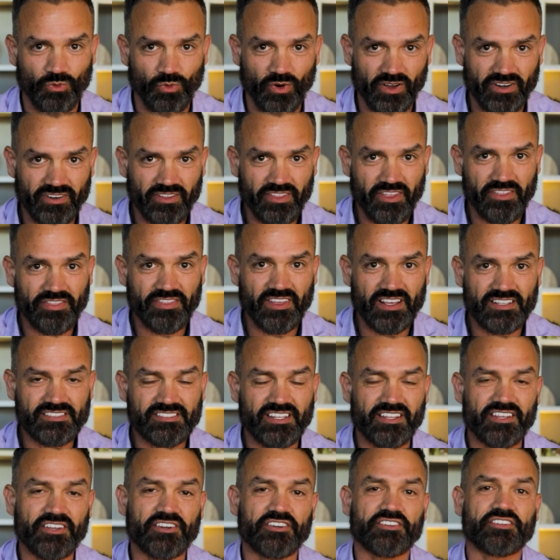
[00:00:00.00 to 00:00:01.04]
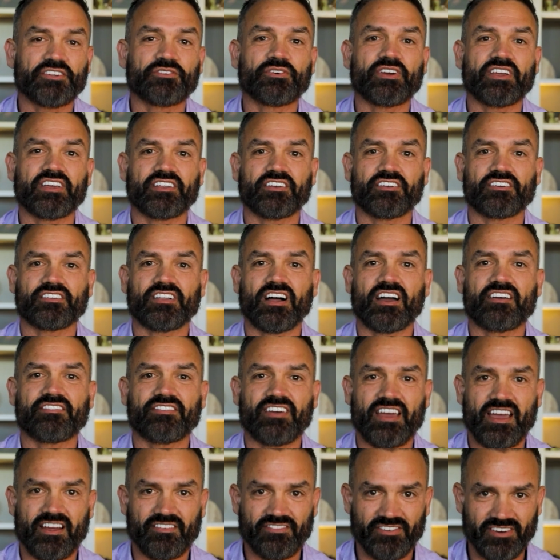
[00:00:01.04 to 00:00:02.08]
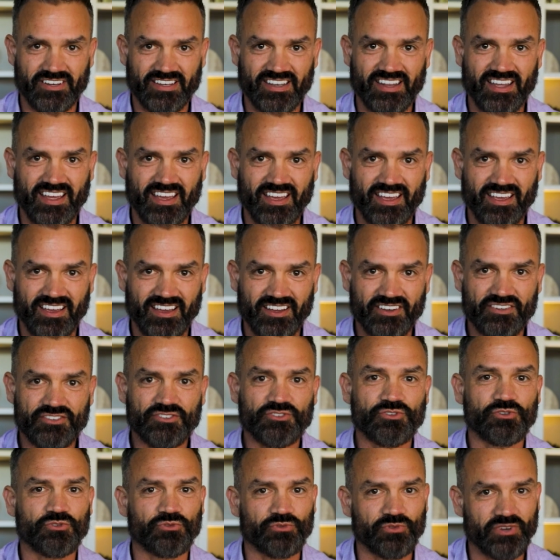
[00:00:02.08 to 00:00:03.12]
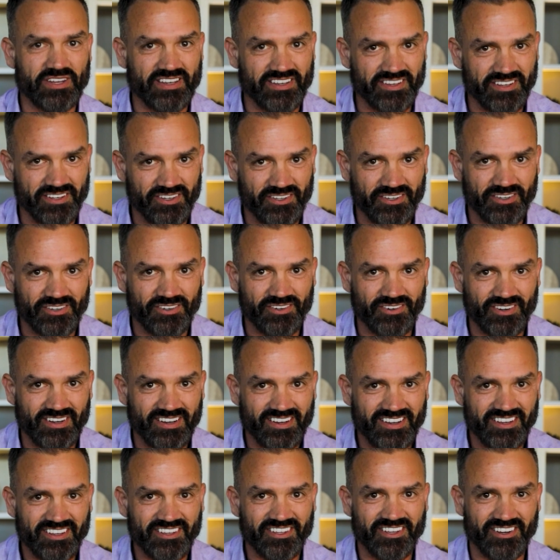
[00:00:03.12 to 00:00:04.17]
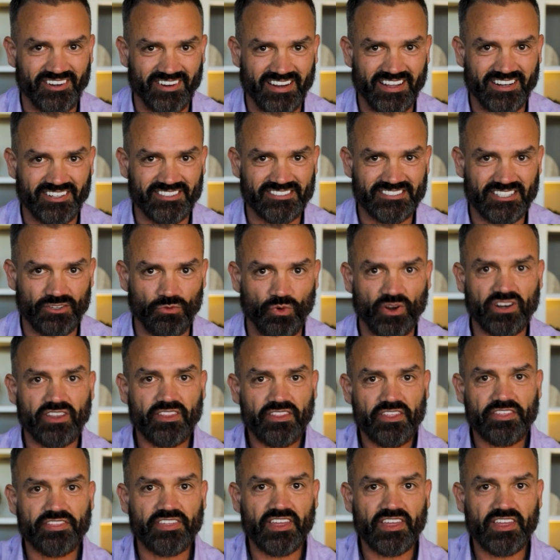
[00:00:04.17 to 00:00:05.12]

what are the things that you're doing in your life every day to renew your energy? What are the